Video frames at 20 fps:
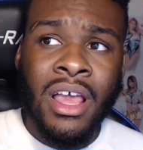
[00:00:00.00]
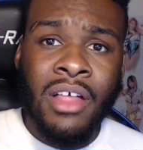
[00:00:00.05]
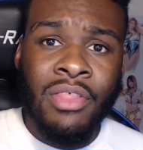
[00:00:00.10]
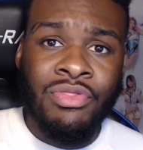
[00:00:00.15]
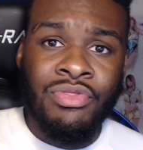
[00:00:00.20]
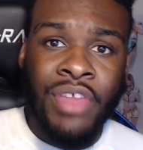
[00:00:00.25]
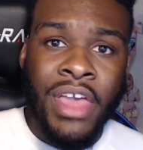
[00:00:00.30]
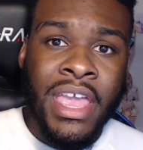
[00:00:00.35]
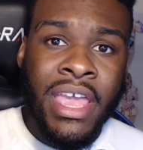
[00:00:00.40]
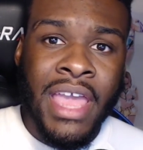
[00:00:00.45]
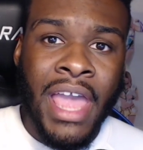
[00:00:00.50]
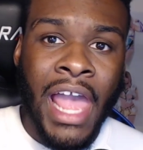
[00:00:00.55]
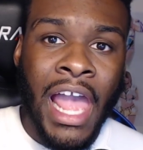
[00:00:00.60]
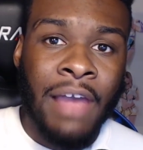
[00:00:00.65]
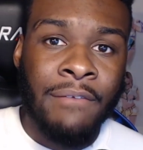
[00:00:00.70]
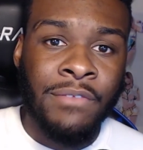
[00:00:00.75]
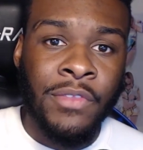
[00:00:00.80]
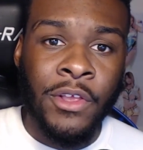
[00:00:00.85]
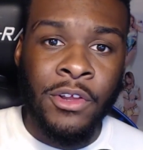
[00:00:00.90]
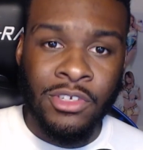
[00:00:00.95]
they
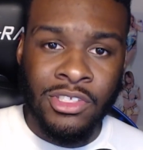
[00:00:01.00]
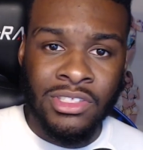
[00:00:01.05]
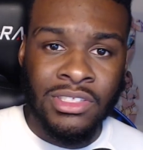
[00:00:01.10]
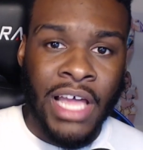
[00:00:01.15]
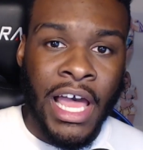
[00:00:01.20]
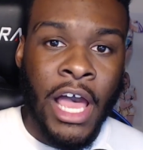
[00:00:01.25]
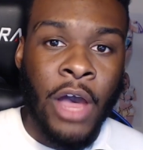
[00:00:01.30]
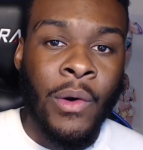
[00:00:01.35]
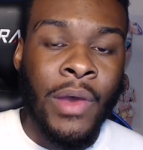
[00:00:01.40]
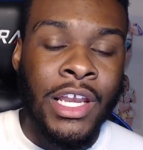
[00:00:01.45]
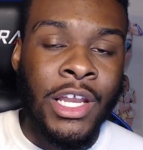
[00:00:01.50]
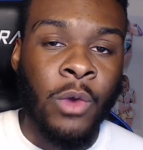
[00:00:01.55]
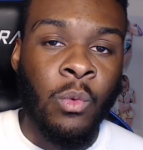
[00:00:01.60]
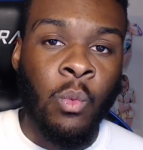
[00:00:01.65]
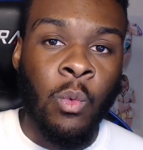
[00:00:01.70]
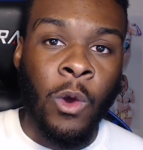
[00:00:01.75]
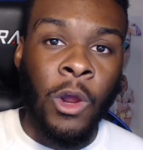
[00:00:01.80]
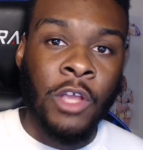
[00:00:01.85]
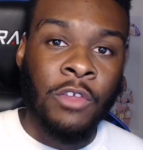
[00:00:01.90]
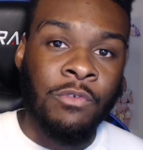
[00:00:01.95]
have their style and it
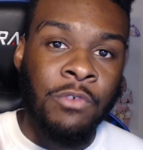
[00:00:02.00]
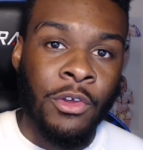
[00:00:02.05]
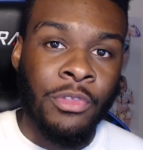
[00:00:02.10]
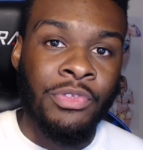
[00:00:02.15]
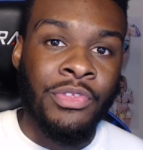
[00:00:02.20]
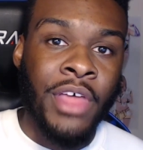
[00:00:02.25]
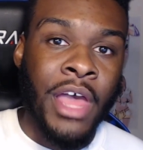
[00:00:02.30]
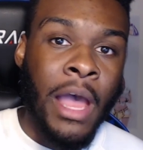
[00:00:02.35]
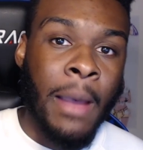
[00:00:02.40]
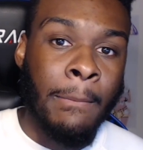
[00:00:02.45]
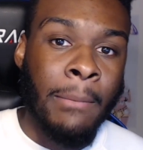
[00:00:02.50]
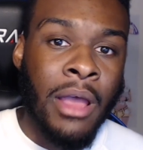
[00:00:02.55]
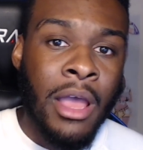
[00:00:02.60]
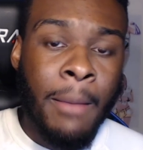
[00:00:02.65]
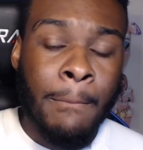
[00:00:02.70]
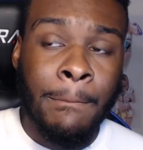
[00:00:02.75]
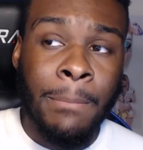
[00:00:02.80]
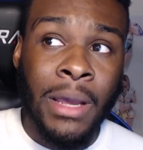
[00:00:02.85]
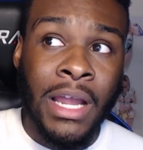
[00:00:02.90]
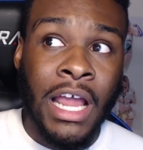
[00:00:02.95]
works for them,
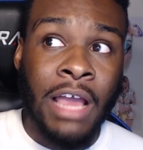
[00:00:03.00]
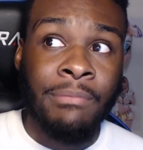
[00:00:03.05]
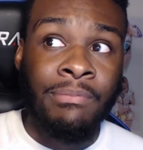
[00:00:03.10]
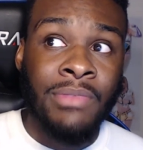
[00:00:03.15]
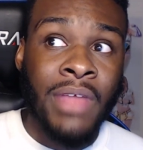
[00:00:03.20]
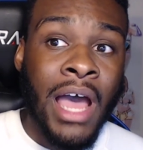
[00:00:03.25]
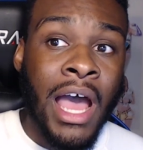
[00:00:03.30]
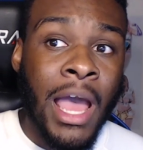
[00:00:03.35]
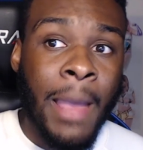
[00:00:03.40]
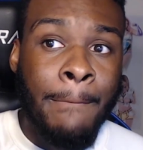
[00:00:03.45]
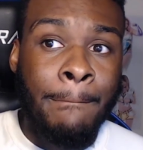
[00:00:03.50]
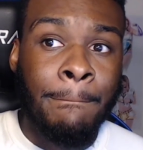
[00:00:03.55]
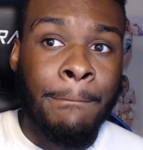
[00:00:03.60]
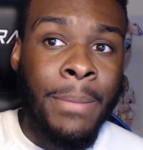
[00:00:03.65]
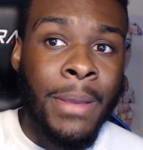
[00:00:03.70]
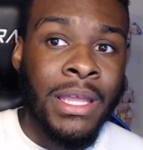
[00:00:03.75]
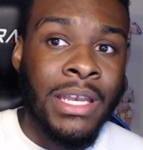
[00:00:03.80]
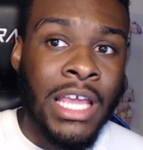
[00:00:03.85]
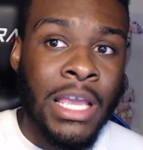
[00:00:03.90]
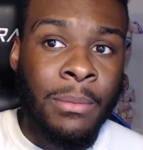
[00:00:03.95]
but I've not
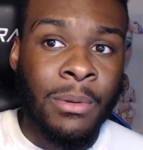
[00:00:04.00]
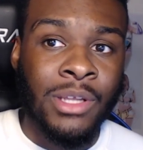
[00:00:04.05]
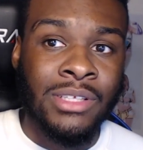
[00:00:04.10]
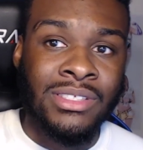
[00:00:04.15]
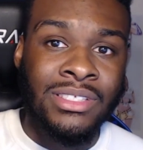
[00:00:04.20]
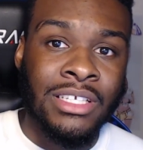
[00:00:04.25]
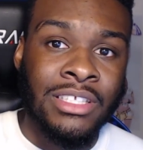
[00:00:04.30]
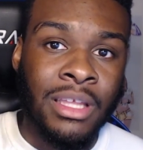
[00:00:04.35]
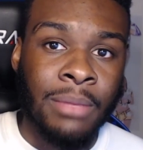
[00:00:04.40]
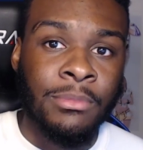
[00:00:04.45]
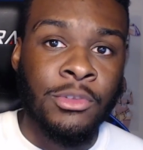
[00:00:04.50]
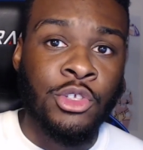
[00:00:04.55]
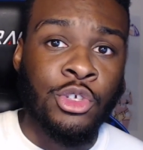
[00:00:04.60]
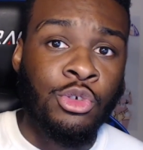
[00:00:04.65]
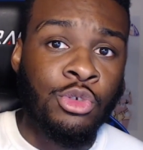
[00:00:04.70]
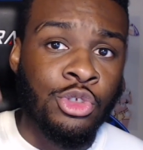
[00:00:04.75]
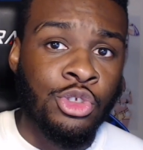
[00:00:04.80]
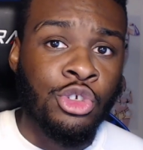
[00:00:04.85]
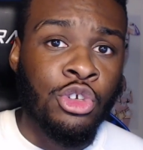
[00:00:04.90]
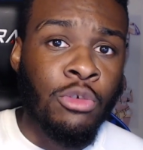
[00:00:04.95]
been able to see them
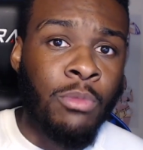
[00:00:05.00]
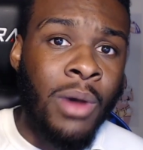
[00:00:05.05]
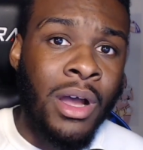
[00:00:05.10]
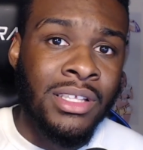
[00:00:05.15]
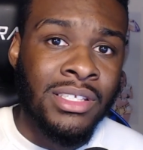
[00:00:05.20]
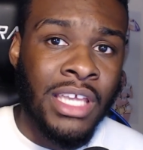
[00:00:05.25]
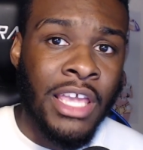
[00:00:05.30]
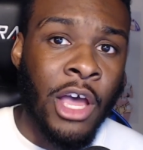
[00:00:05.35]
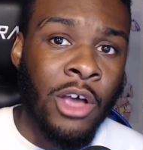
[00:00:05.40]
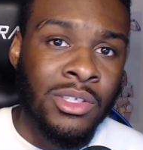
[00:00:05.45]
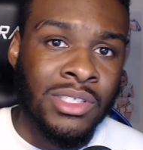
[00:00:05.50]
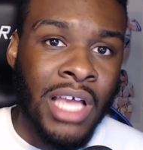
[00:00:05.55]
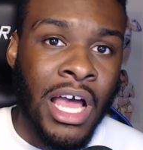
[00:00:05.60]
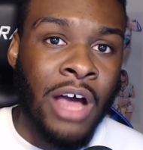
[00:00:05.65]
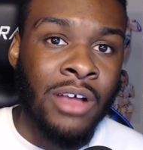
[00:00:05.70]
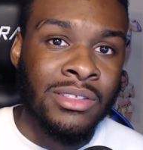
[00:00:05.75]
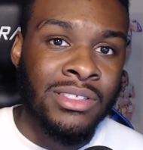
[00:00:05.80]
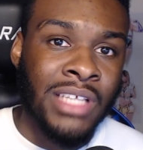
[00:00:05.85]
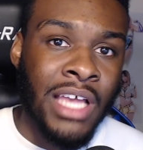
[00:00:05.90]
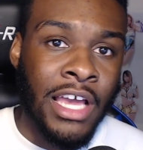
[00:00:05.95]
do too much else
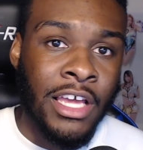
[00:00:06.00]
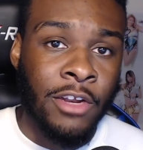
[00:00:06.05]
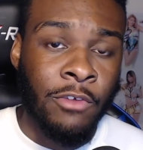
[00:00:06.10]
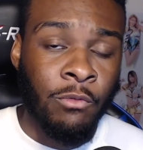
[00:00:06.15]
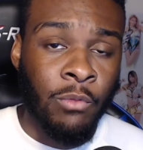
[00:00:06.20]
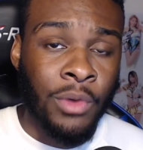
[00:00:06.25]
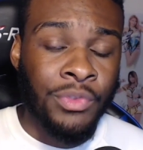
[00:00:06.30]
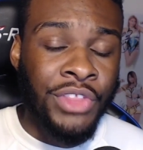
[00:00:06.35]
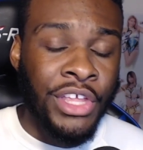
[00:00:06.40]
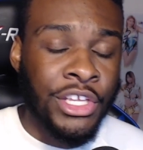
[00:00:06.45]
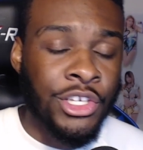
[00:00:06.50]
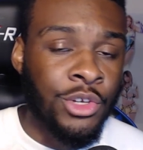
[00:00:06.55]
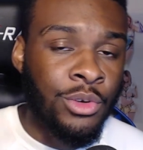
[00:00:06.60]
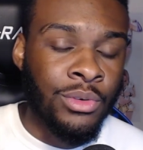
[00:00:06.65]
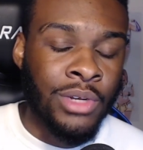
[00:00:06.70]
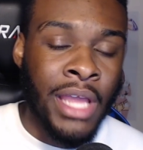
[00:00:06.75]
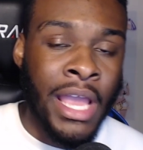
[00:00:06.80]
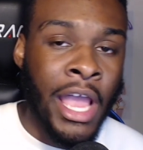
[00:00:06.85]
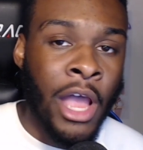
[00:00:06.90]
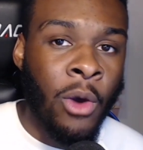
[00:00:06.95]
outside of what they do
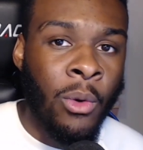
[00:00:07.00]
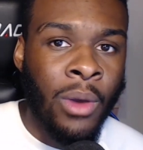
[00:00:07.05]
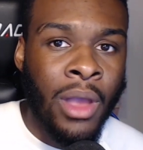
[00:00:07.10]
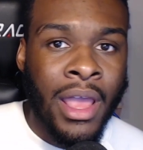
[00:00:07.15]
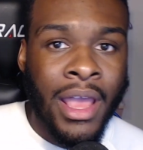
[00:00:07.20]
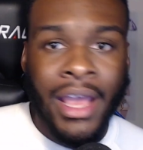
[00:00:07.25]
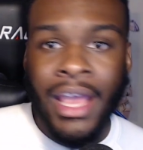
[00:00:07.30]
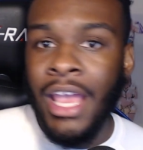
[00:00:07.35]
now.